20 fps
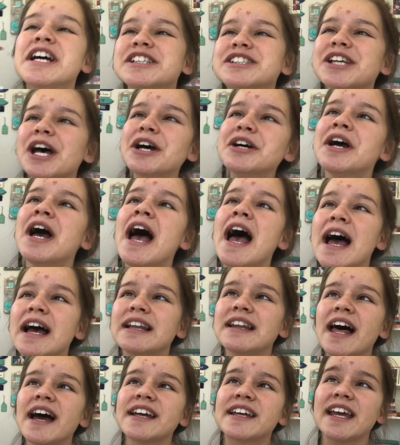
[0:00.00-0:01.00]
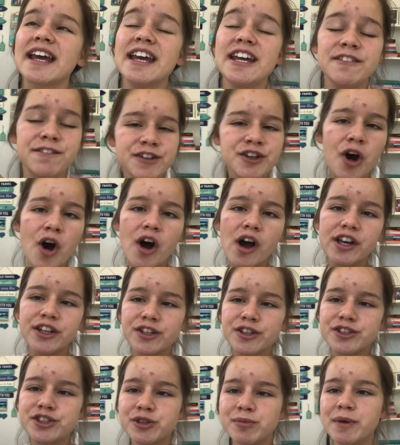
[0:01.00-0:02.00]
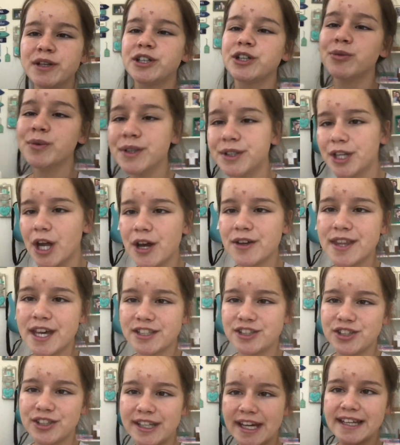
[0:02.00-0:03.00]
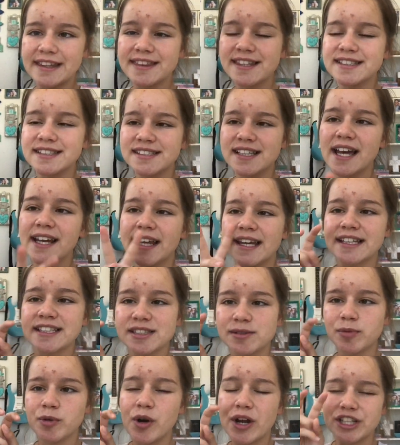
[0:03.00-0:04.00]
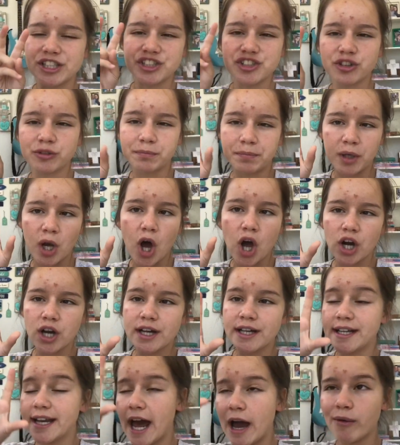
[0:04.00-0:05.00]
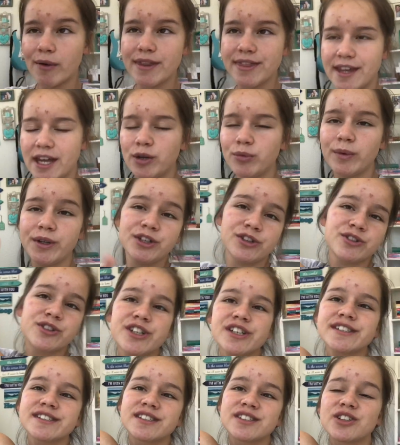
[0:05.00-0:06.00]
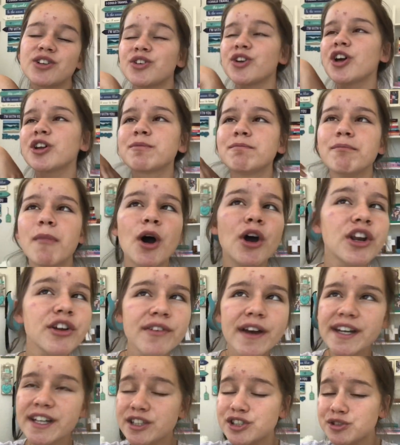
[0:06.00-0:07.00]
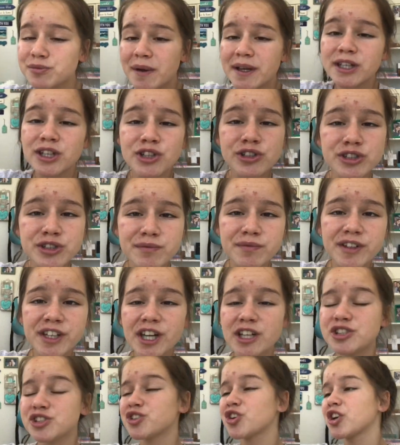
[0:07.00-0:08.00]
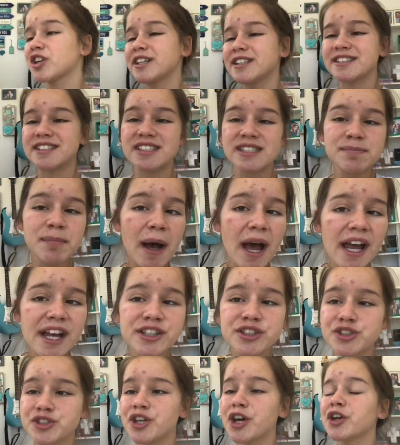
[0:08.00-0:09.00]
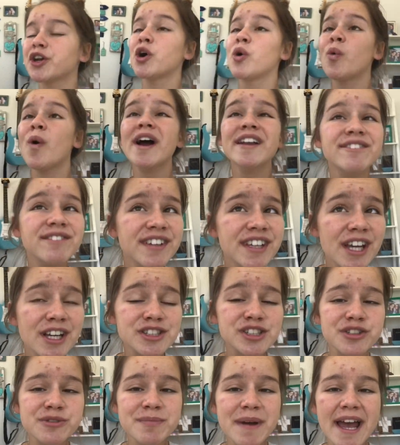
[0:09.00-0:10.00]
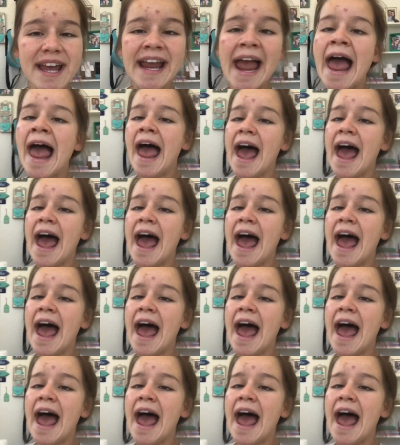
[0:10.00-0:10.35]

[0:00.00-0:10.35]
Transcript: So, like, if you are a YouTuber, you would know that you get this, like, inspirational block now and then when you just, you're not motivated to make YouTube videos, you're not inspired, you don't know what videos to make,